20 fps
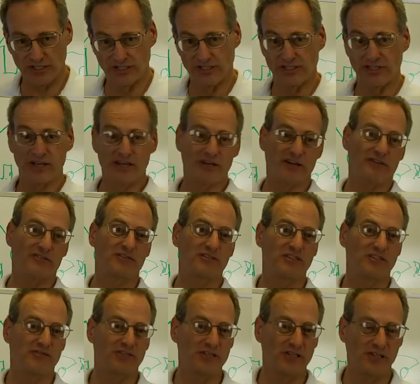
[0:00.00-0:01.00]
and that covers
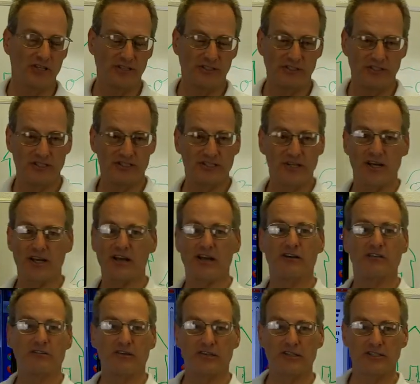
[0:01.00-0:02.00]
everything. That's not how it
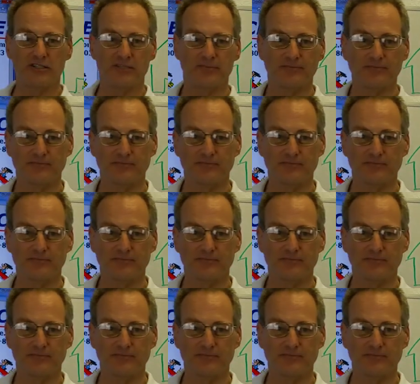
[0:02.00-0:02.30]
works.